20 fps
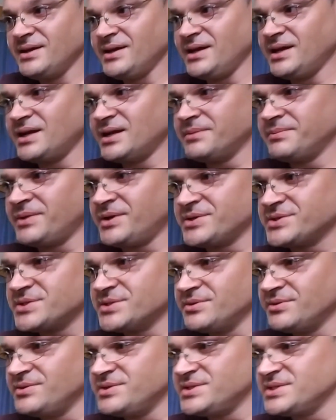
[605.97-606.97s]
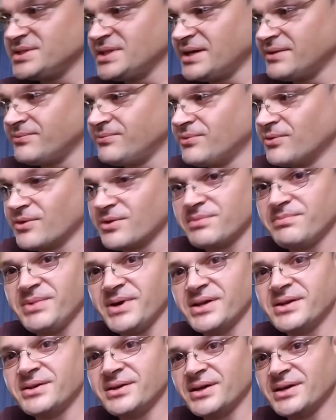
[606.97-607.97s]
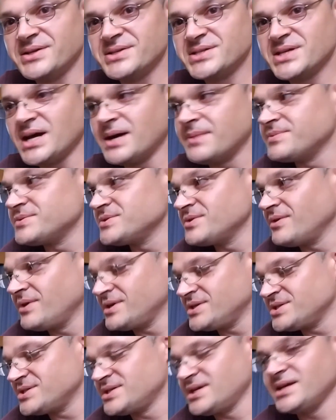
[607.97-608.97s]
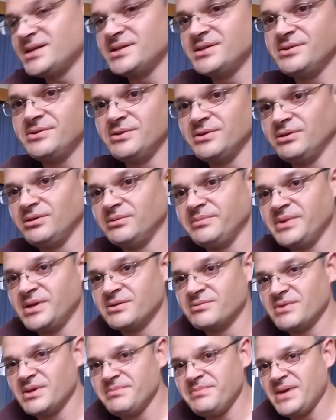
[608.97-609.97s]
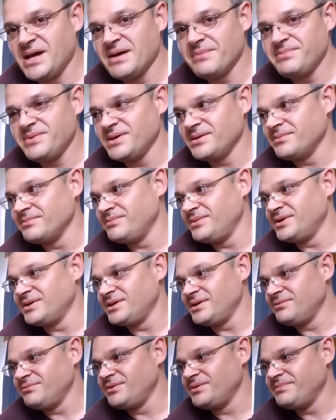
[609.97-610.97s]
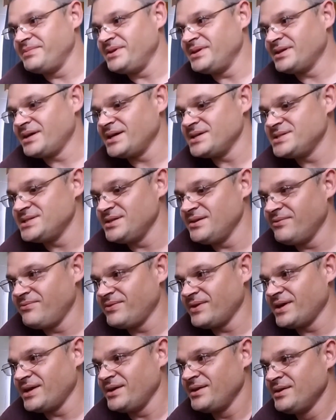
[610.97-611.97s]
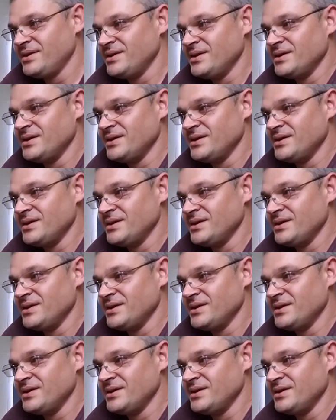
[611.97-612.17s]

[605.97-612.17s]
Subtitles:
and I'm also losing that fourth button on top, so I just had to do a little bit of remapping, but it would be nice if I